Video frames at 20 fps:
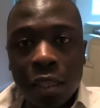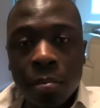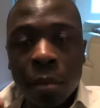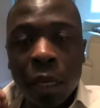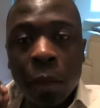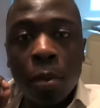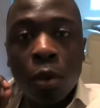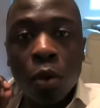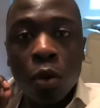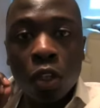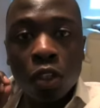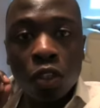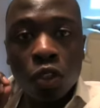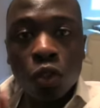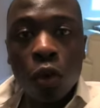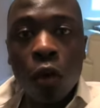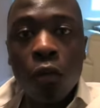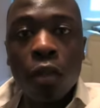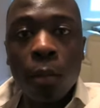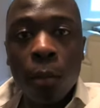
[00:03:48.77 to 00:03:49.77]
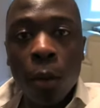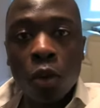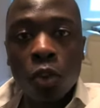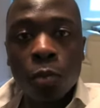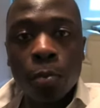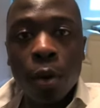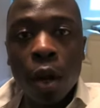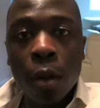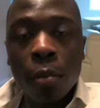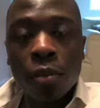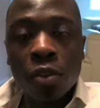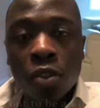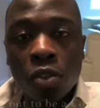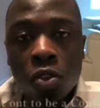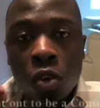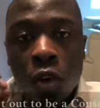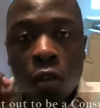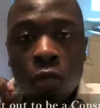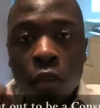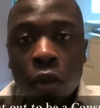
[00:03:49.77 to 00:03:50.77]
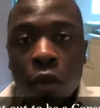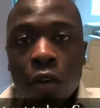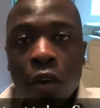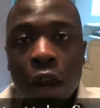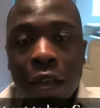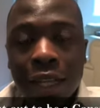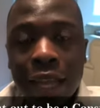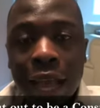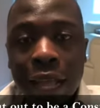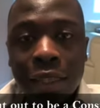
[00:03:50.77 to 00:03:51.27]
the people who can solve the most problems, solve the correct